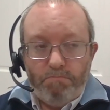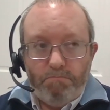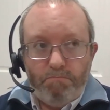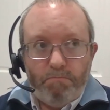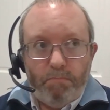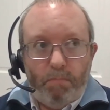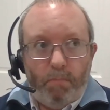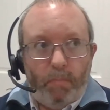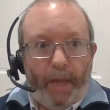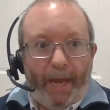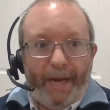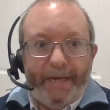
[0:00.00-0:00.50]

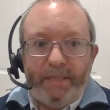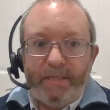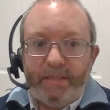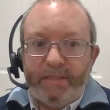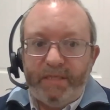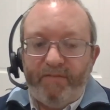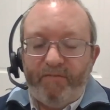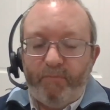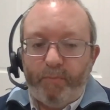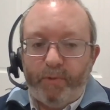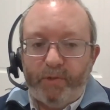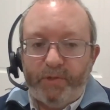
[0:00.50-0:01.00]

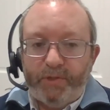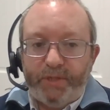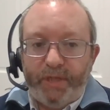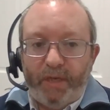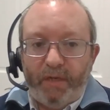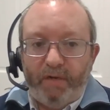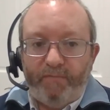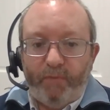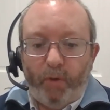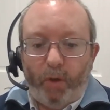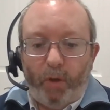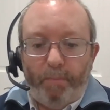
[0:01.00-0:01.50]
97%
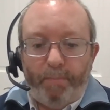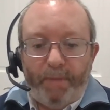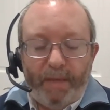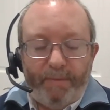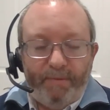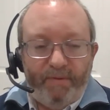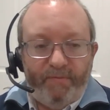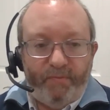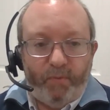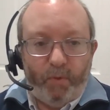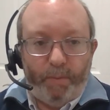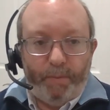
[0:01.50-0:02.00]
of all baby
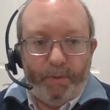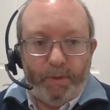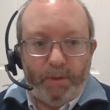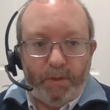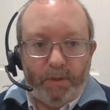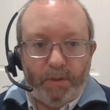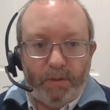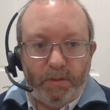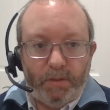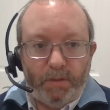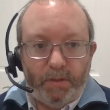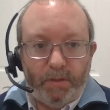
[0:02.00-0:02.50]

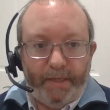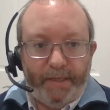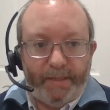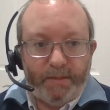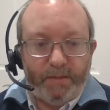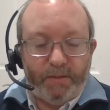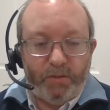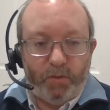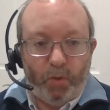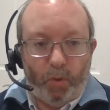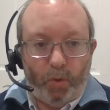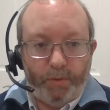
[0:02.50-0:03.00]
formula that's
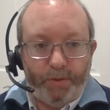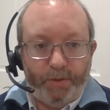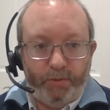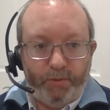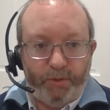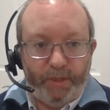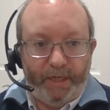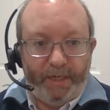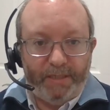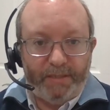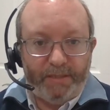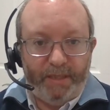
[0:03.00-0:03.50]
sold here in the
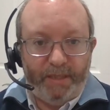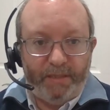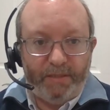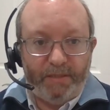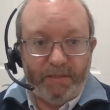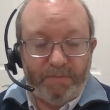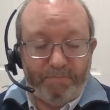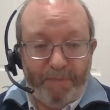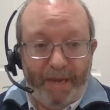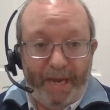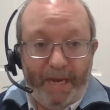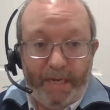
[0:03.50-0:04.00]
United States
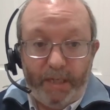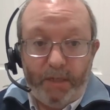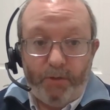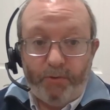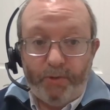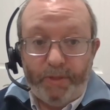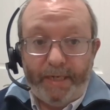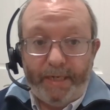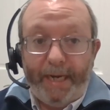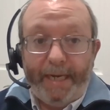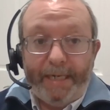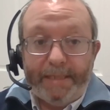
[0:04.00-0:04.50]
is made here in
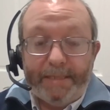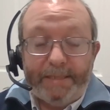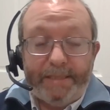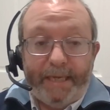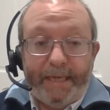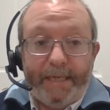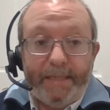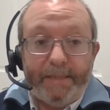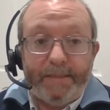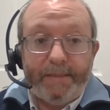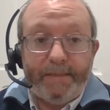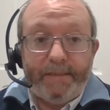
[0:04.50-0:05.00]
the United
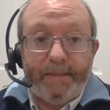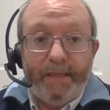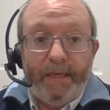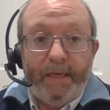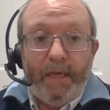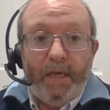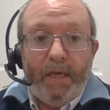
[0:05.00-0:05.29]
States.